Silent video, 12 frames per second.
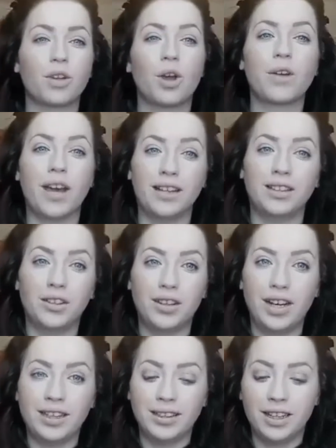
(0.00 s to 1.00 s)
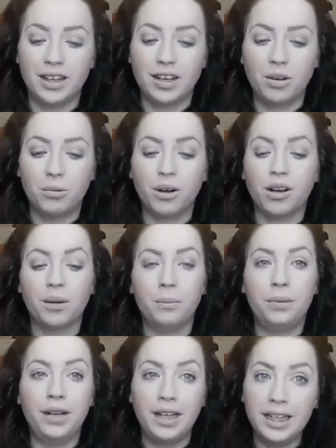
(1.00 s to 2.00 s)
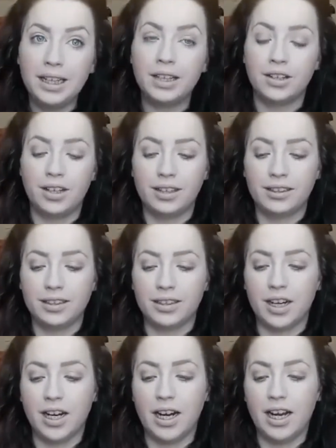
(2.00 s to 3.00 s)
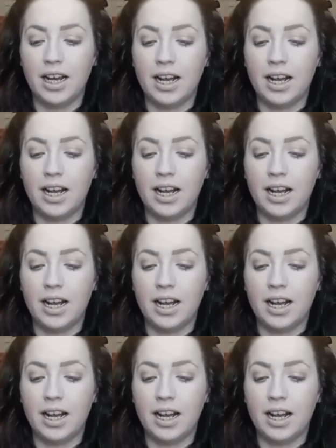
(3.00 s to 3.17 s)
Okay, so the next thing I got were completely unnecessary,